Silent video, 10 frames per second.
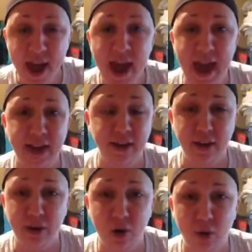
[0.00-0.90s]
And,
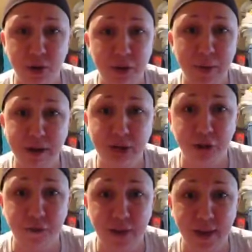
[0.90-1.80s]
you know, you're around your
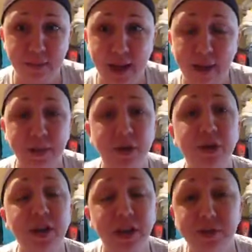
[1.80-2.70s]
family. I mean, they're
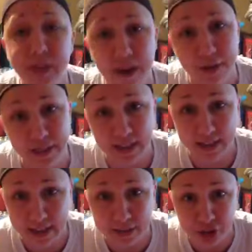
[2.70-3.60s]
going to use everything
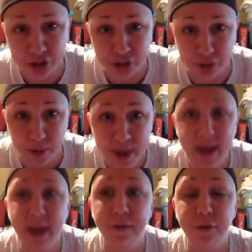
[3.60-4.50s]
against you.
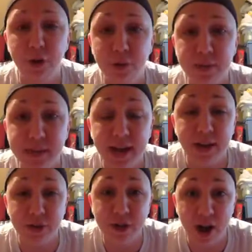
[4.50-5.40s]
If you say
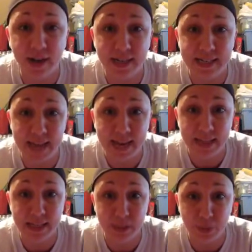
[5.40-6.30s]
you're not going to take
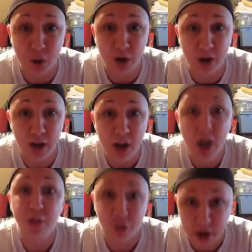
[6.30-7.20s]
this mark,
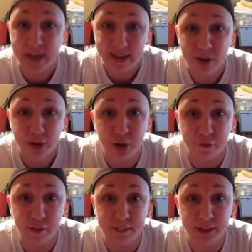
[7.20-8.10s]
they're going to kill your
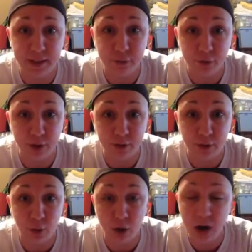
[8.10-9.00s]
family in front of
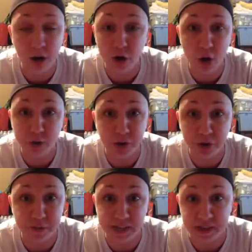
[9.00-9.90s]
you. Under no
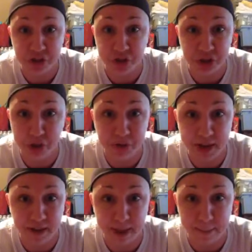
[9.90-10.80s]
circumstances do you
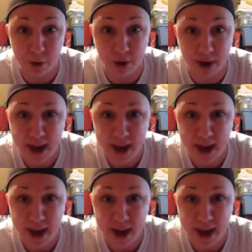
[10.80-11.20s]
take that mark.